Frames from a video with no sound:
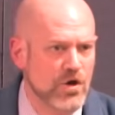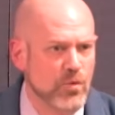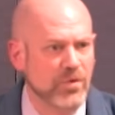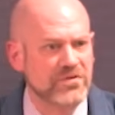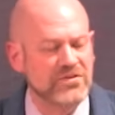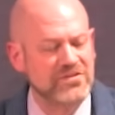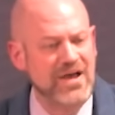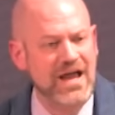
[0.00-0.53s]

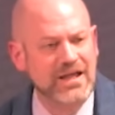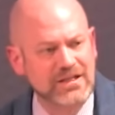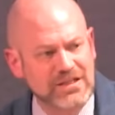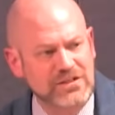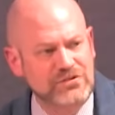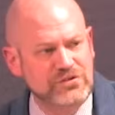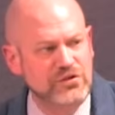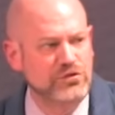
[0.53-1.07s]
Was it
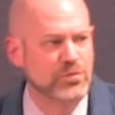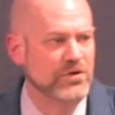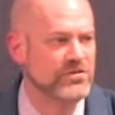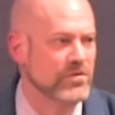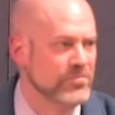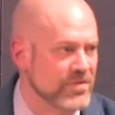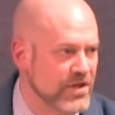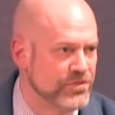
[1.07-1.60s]
Dionysus?
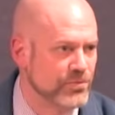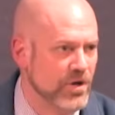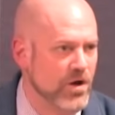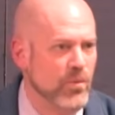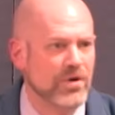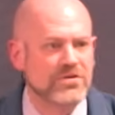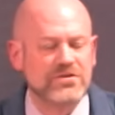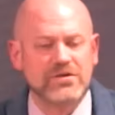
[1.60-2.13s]
Was it Mithra?
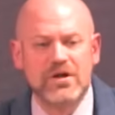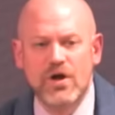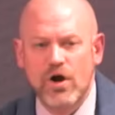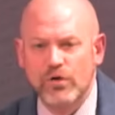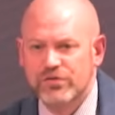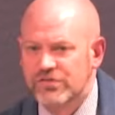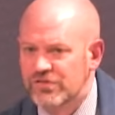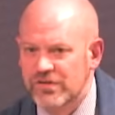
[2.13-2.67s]
Was it
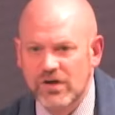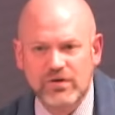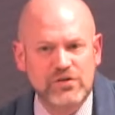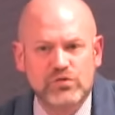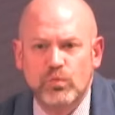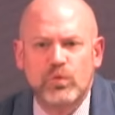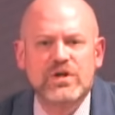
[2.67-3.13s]
Osiris?